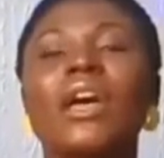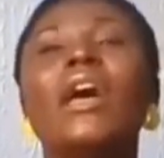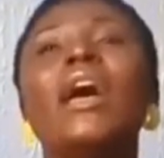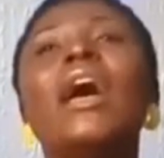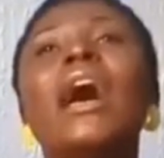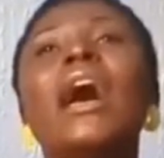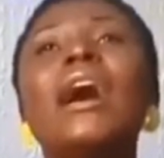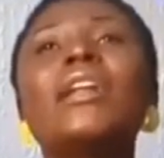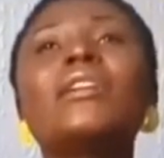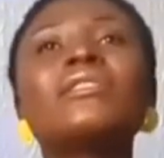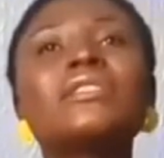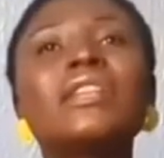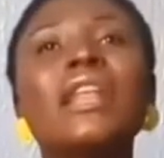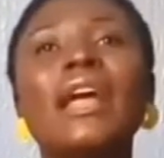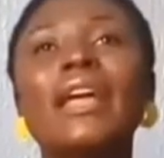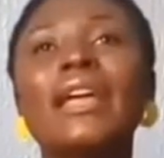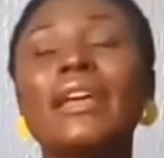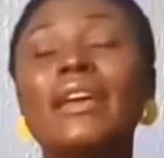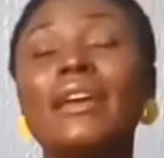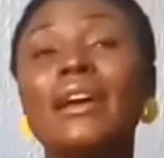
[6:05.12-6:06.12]
And I was
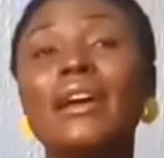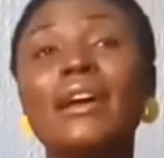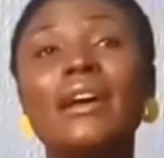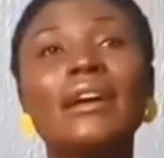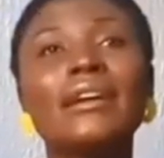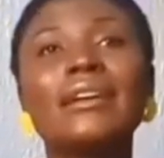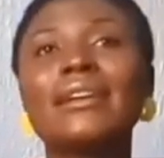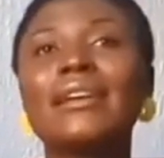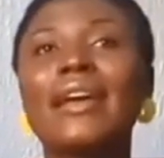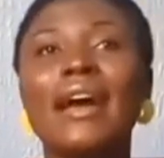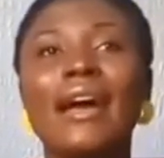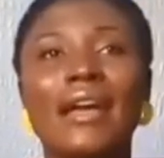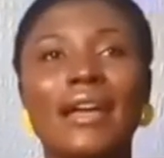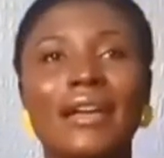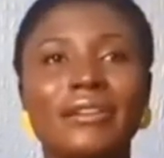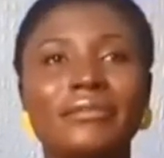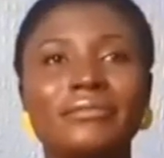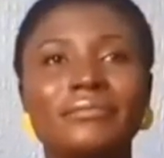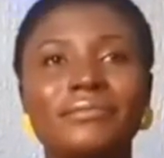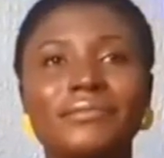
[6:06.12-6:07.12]
like,
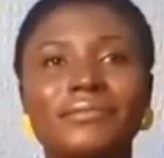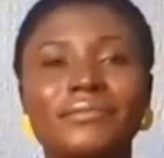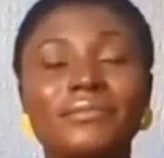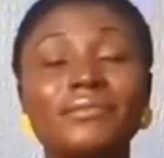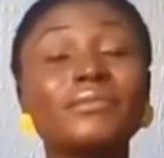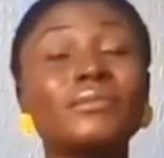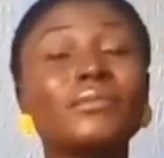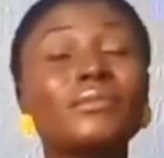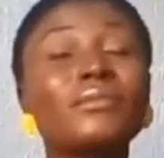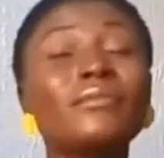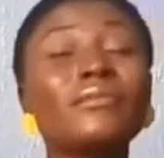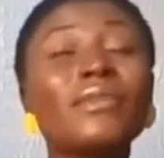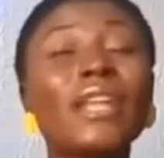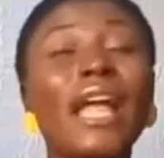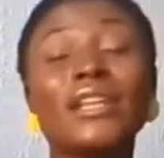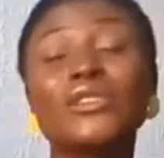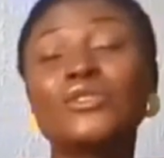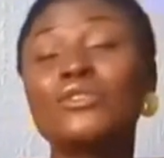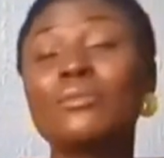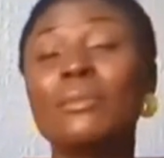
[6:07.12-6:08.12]
guy,
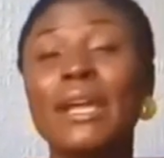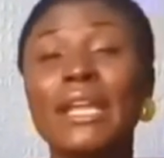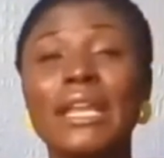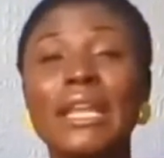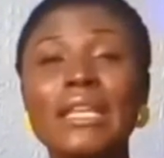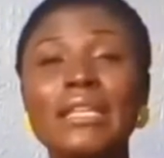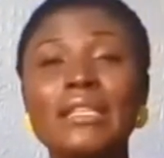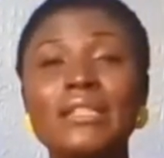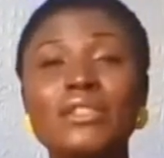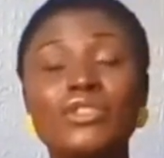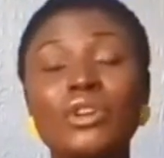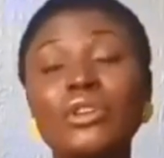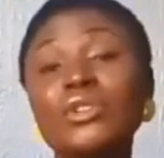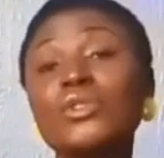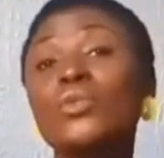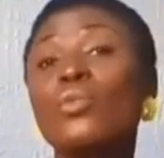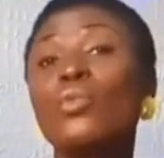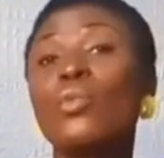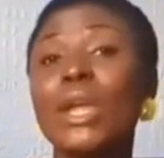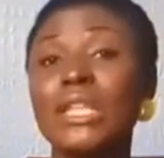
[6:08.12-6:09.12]
I told my niece, just
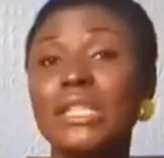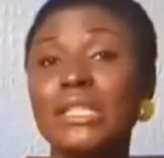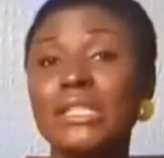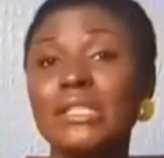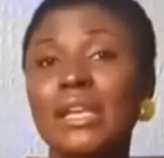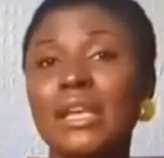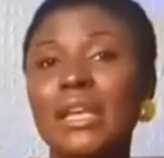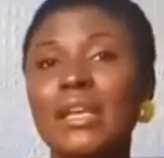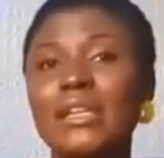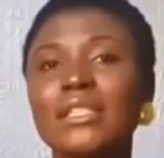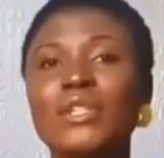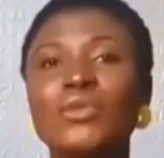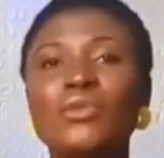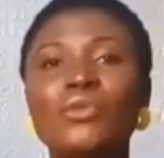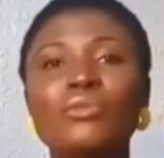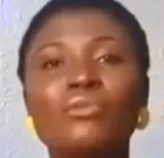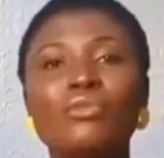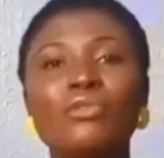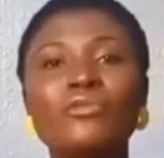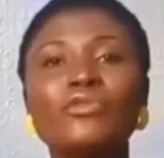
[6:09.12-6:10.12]
wait till we
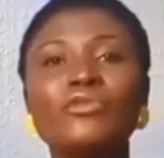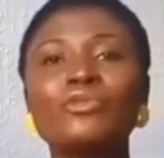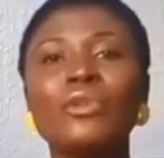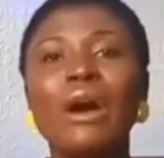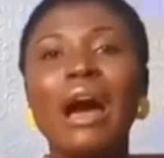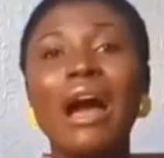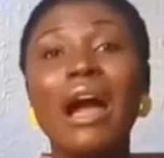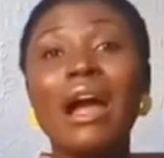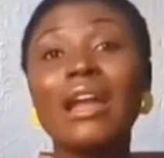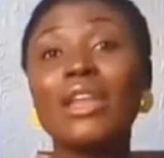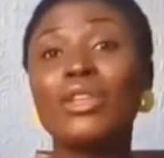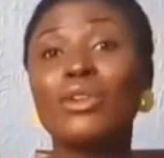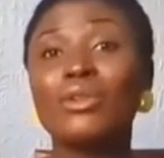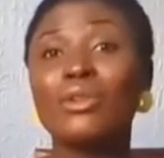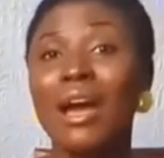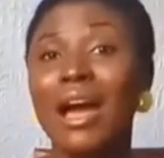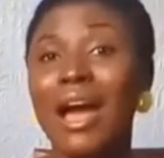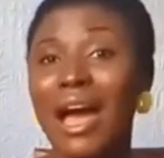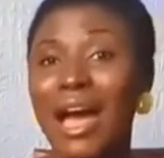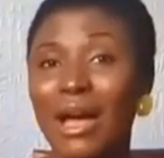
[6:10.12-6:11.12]
move to our new
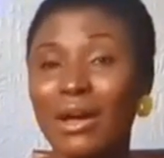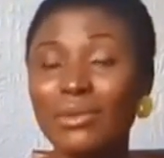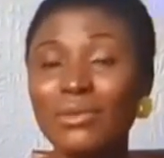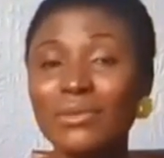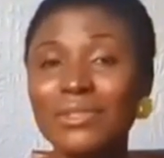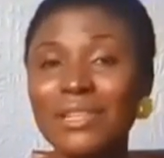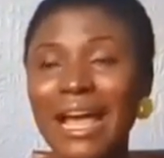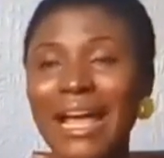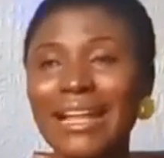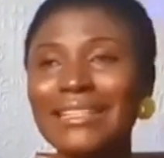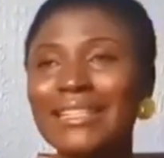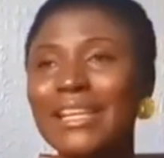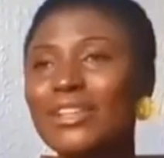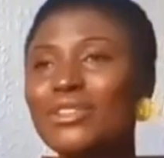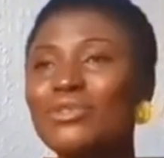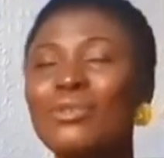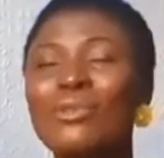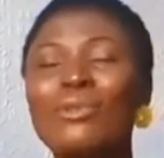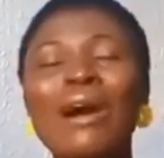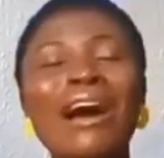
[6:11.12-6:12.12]
house and then
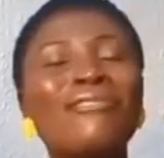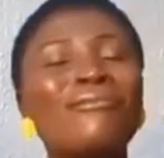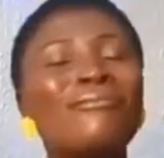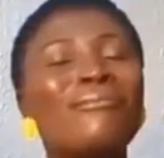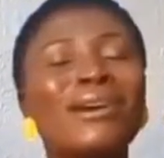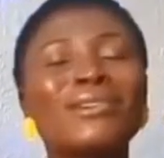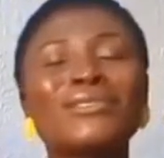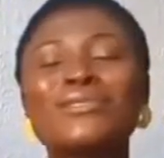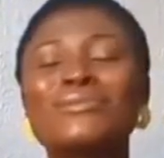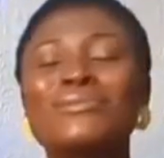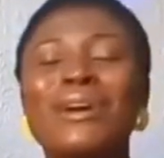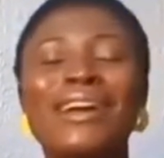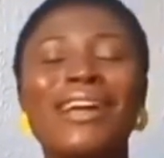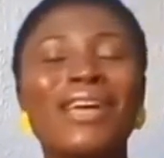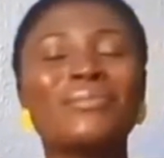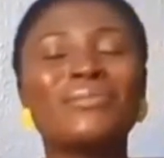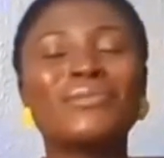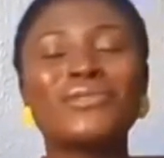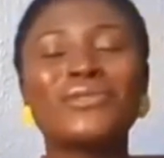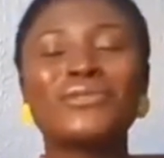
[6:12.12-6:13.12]
you will have back to back
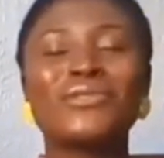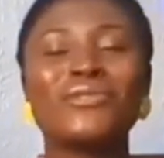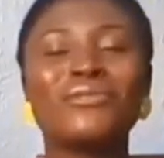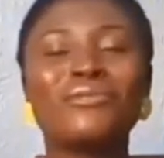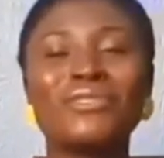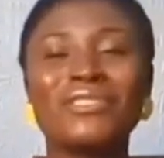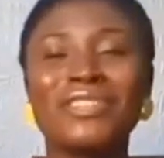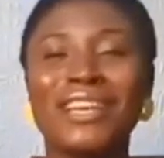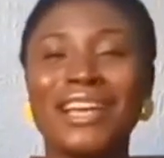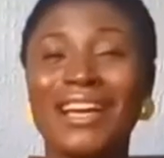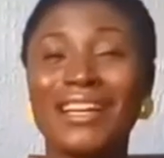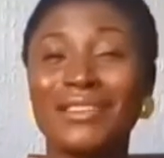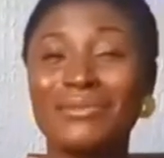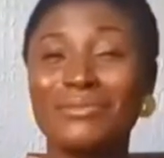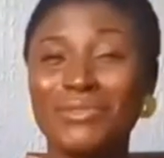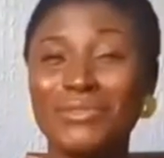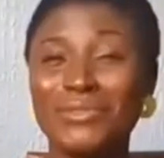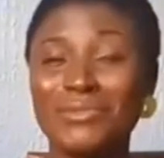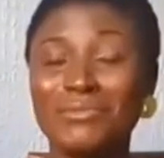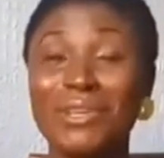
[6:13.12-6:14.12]
episodes of Music and
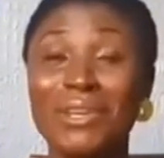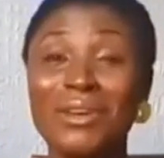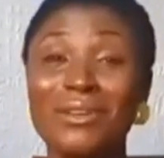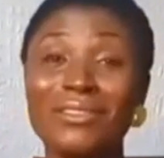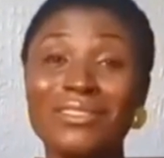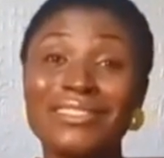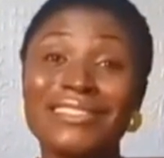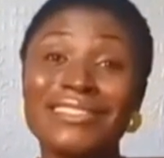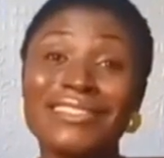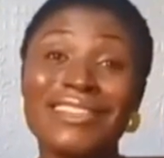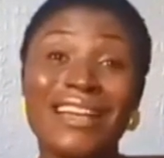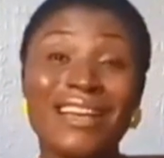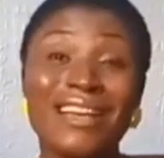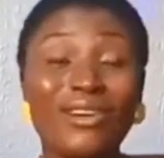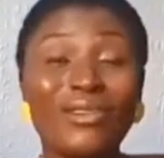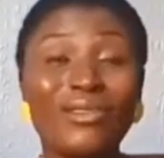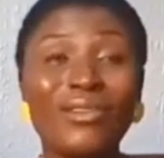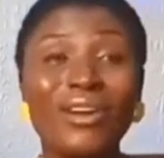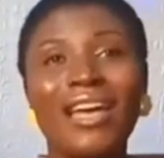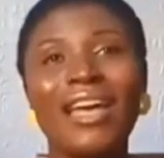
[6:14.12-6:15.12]
Muse. Because
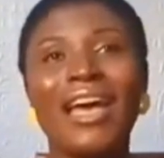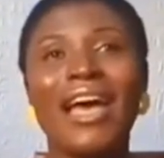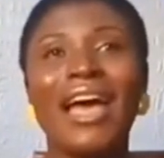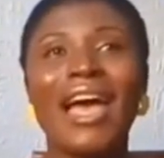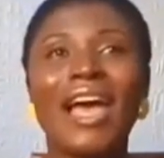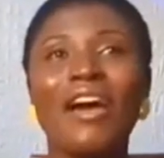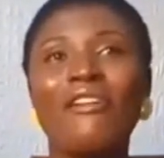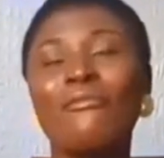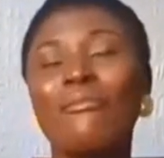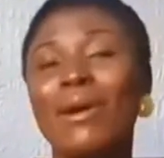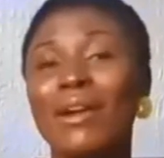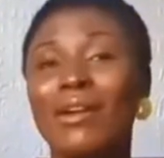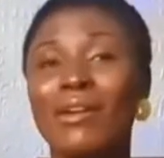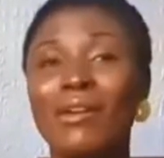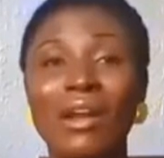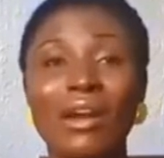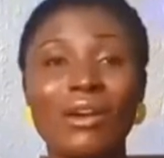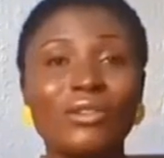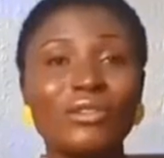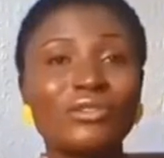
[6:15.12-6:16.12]
now I have
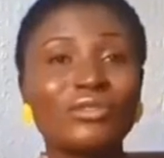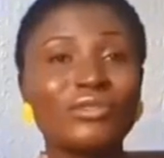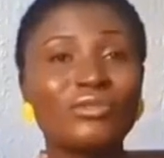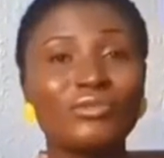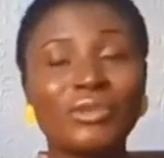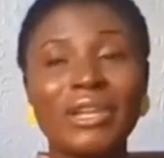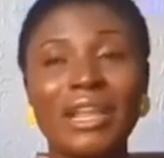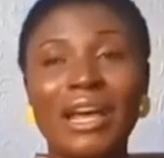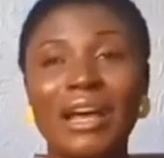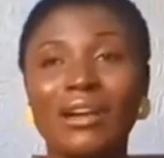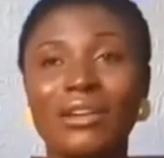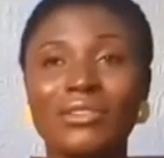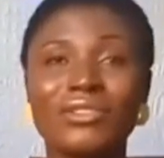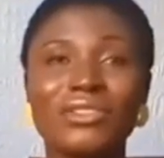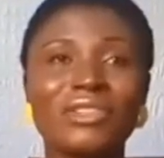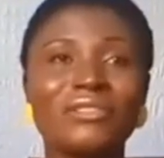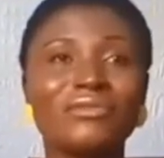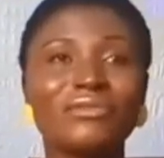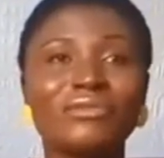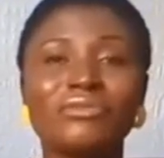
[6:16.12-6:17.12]
background without
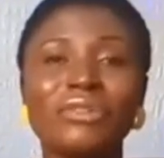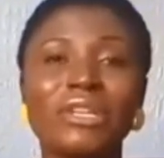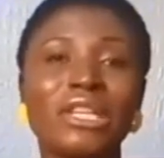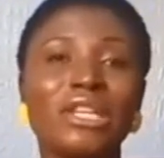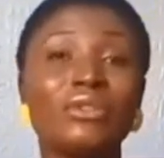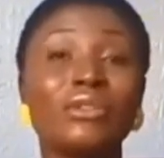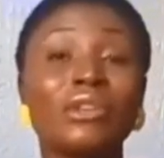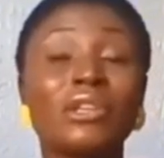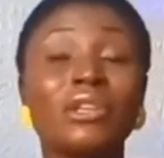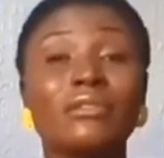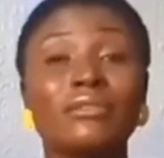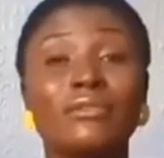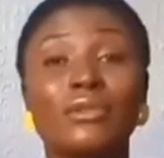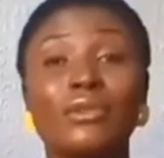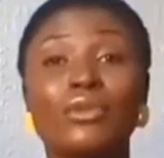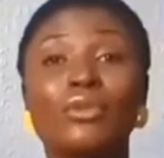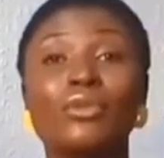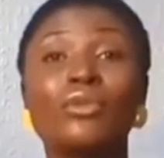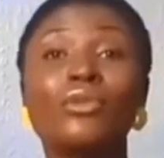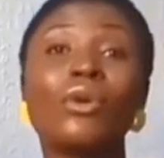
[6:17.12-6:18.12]
even really looking for
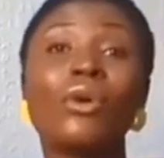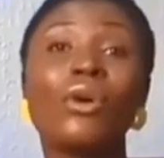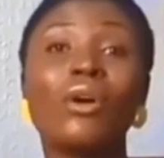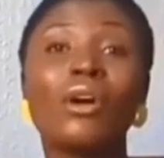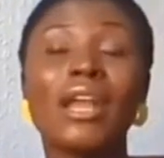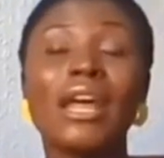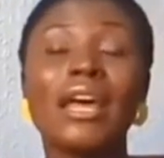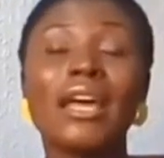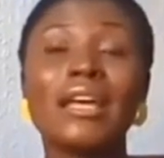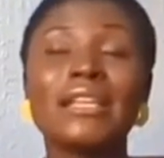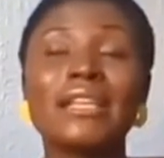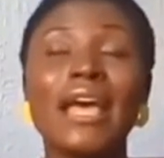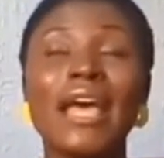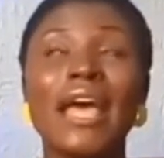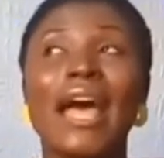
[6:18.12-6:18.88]
cool corners.